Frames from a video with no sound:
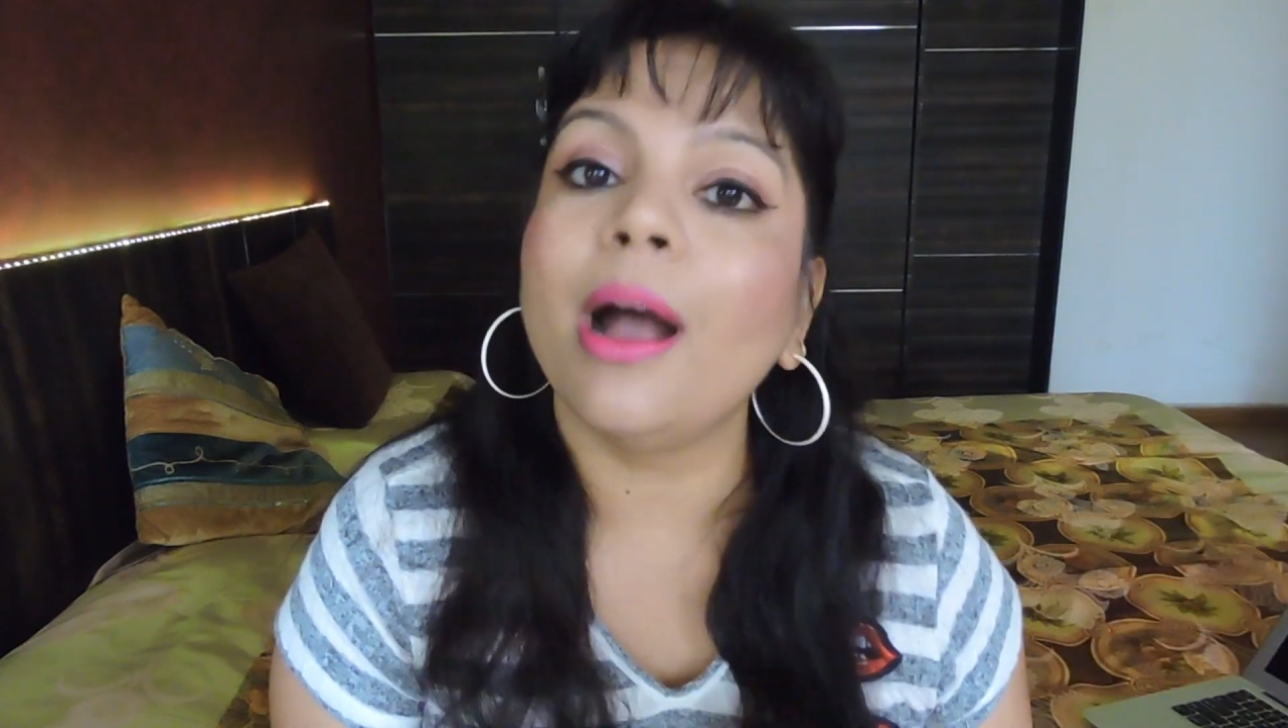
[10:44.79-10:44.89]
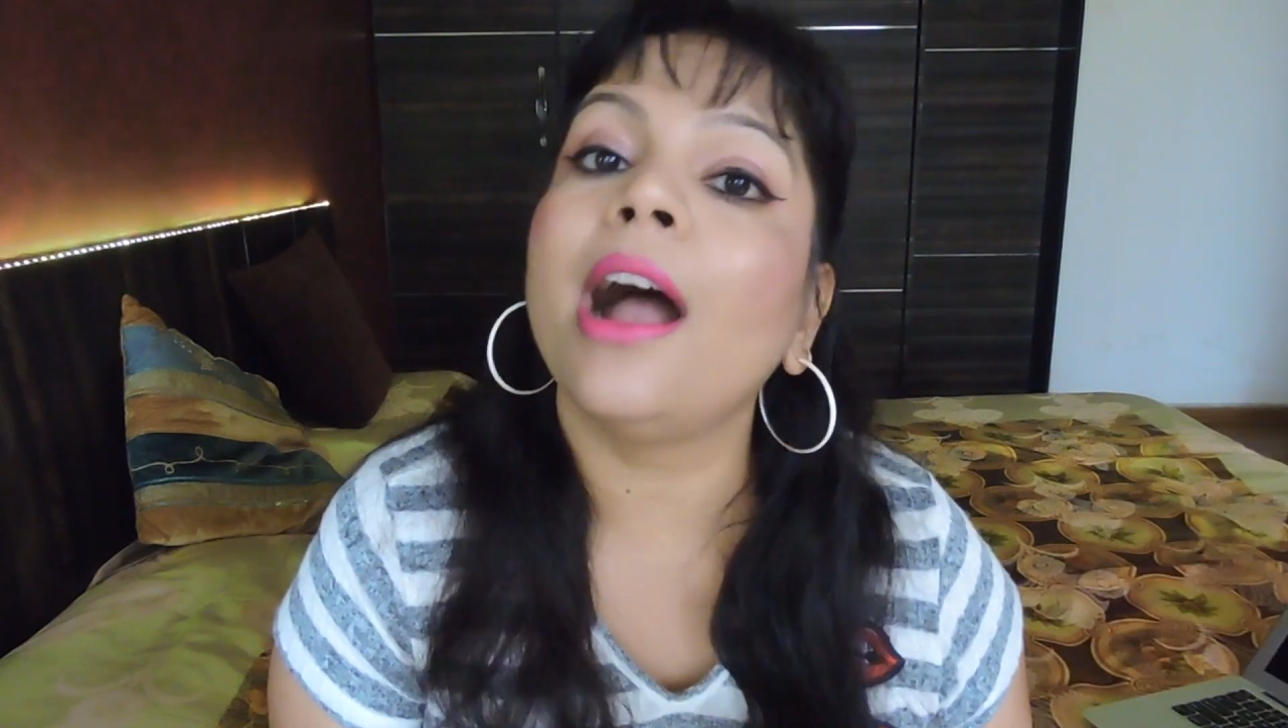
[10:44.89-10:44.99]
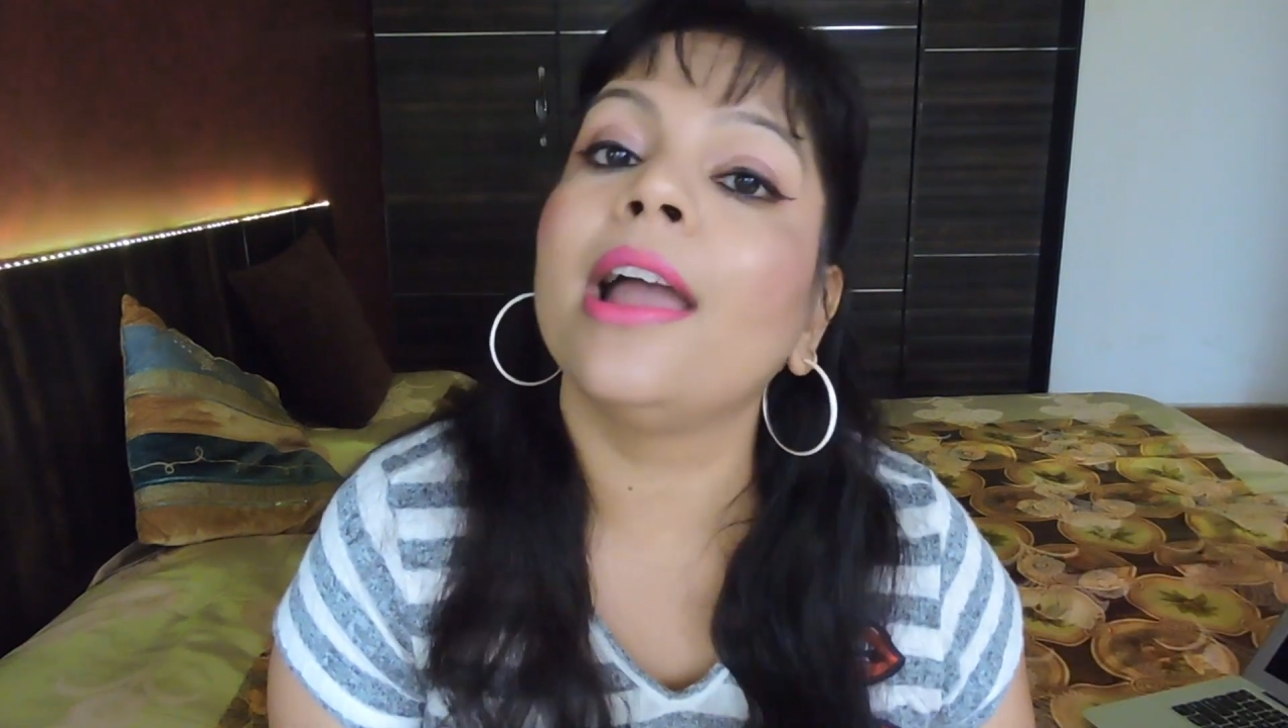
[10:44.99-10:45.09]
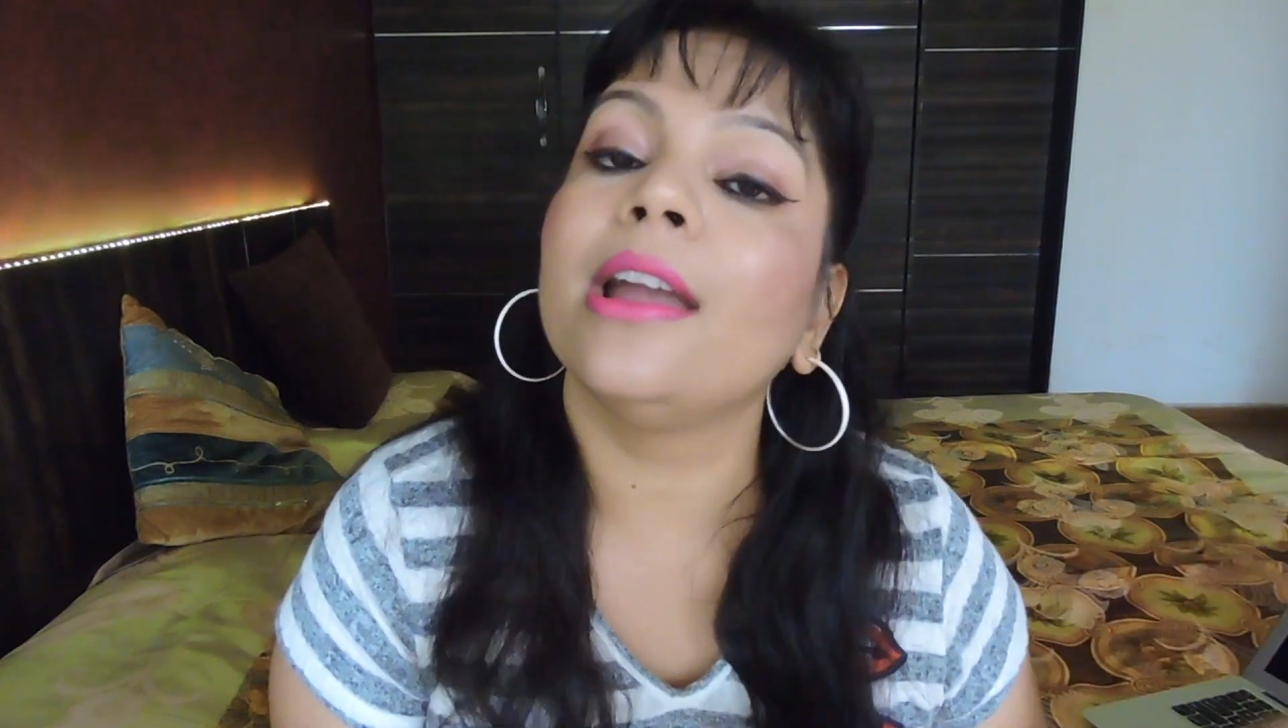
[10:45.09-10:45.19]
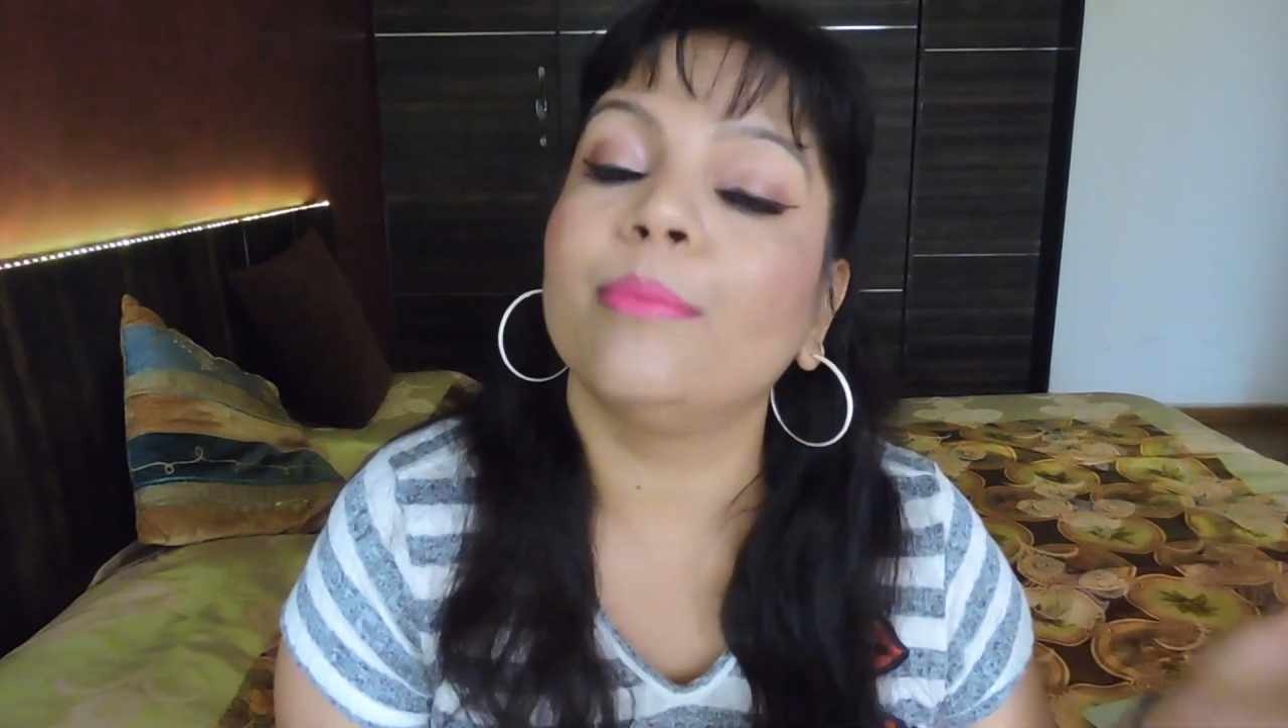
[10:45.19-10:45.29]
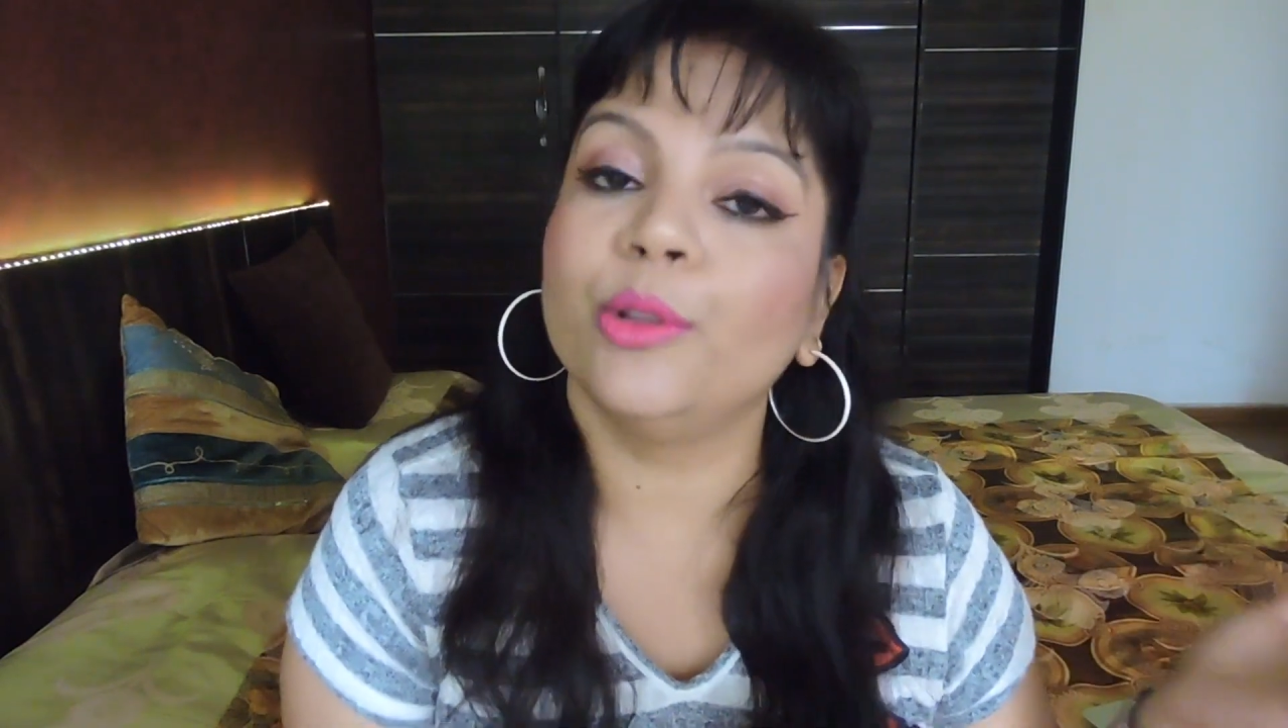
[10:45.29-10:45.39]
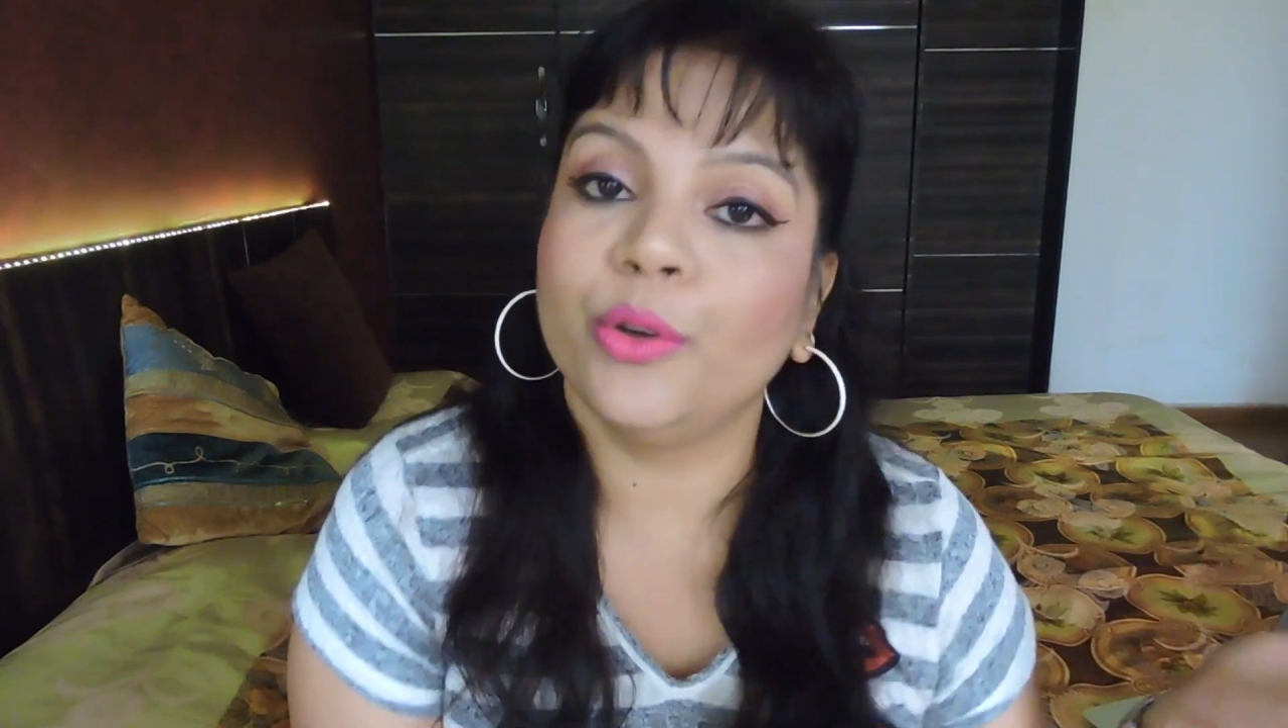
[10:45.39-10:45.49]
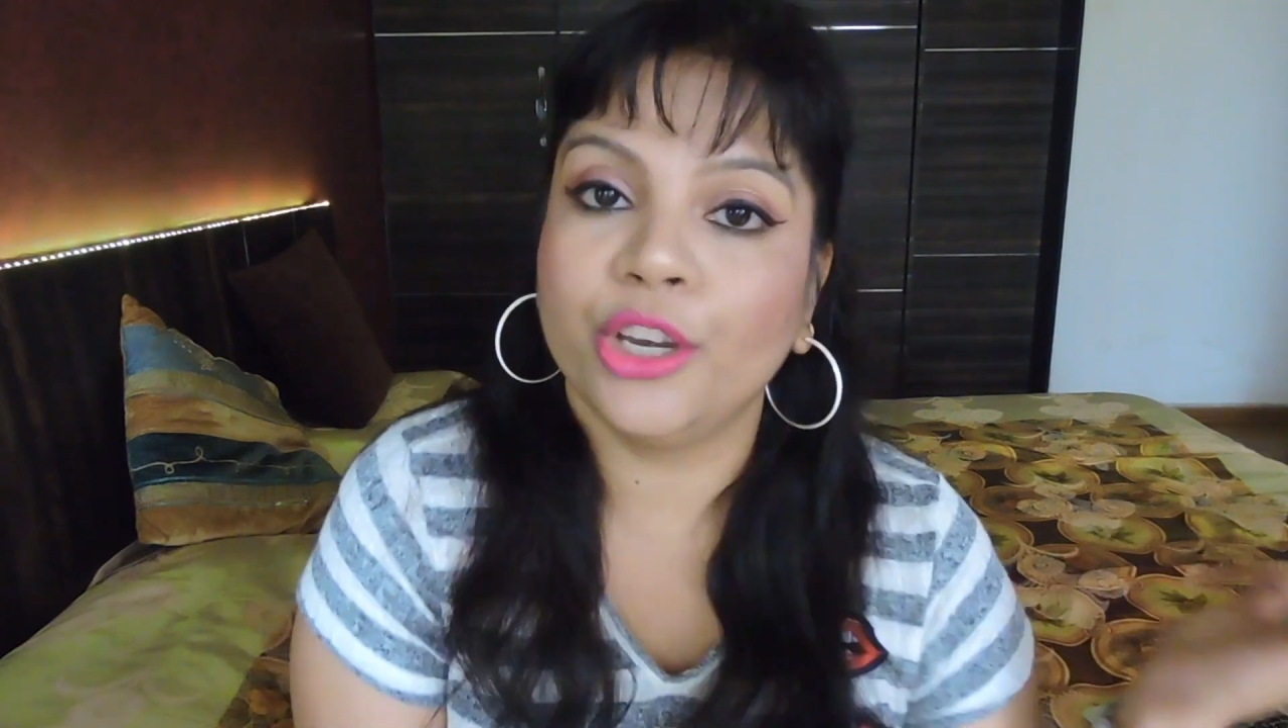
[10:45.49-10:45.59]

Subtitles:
I upload